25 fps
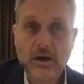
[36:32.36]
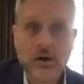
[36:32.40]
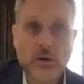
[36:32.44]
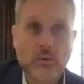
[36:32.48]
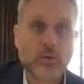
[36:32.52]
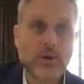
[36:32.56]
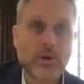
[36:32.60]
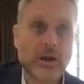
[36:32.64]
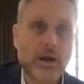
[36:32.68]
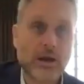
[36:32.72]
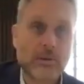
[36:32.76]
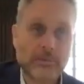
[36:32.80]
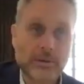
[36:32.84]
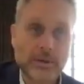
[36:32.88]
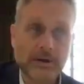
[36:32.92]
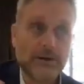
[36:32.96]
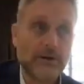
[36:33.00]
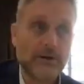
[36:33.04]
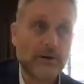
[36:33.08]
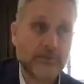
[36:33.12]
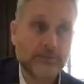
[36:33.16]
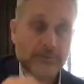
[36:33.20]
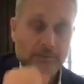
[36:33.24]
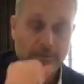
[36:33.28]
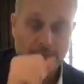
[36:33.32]
What
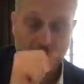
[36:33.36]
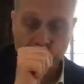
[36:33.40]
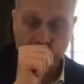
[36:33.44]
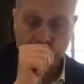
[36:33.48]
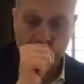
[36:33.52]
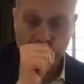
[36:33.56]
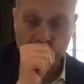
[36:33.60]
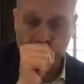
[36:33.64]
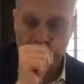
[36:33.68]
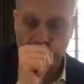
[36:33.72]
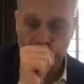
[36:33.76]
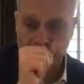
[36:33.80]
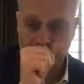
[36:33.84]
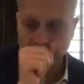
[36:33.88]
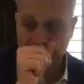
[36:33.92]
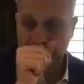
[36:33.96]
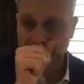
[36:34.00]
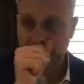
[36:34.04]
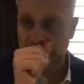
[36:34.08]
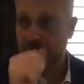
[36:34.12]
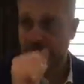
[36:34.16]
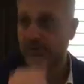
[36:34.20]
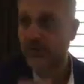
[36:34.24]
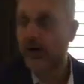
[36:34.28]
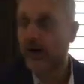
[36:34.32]
happens
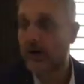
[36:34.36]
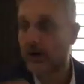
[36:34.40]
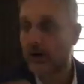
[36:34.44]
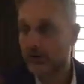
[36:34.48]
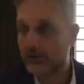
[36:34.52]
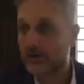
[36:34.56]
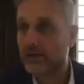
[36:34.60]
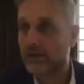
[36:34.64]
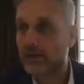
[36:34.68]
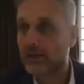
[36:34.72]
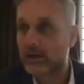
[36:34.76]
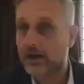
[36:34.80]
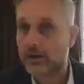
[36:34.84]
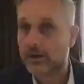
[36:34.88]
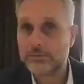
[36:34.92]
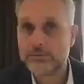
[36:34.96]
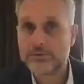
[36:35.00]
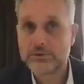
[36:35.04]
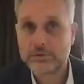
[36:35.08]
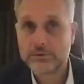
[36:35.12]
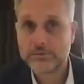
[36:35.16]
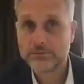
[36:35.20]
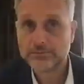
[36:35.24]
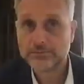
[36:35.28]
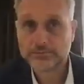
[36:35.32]
if a holiday
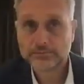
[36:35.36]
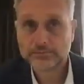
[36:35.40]
comes?